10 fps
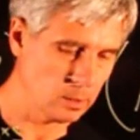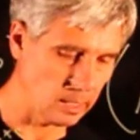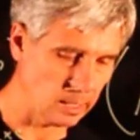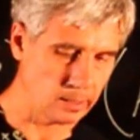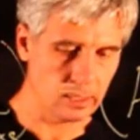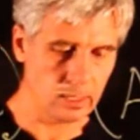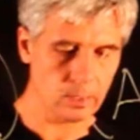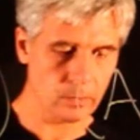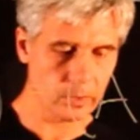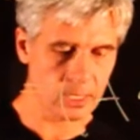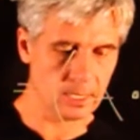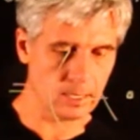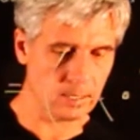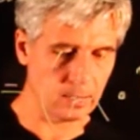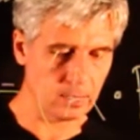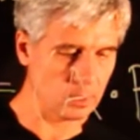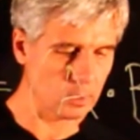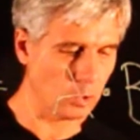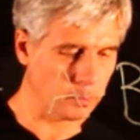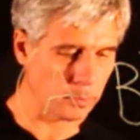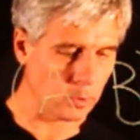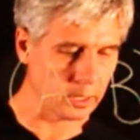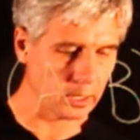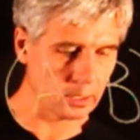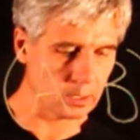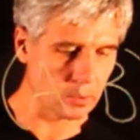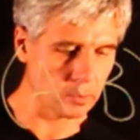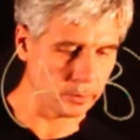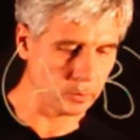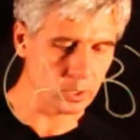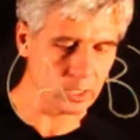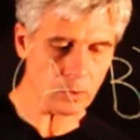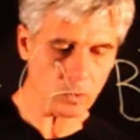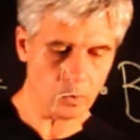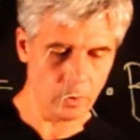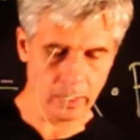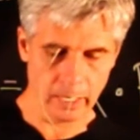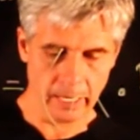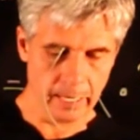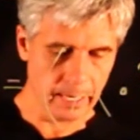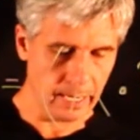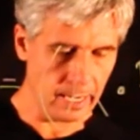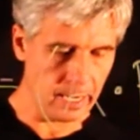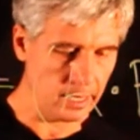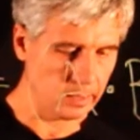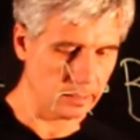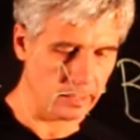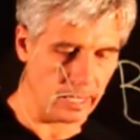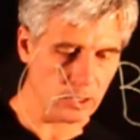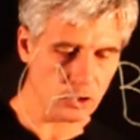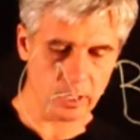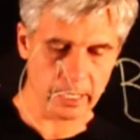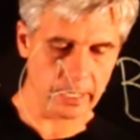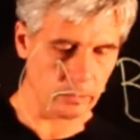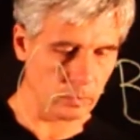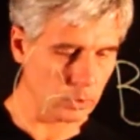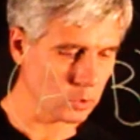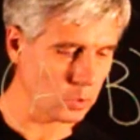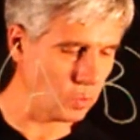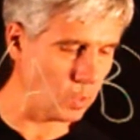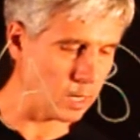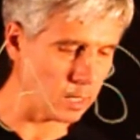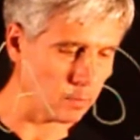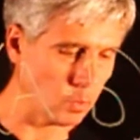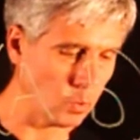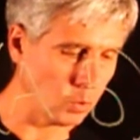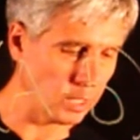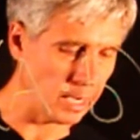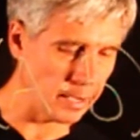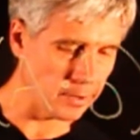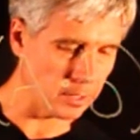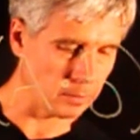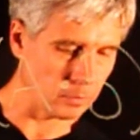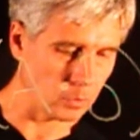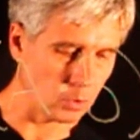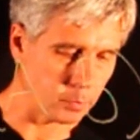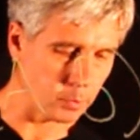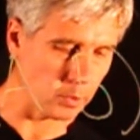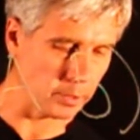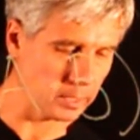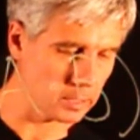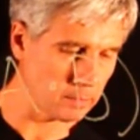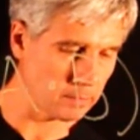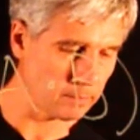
And here we see that this dot product is equal to 0. And actually, so are all other dot products.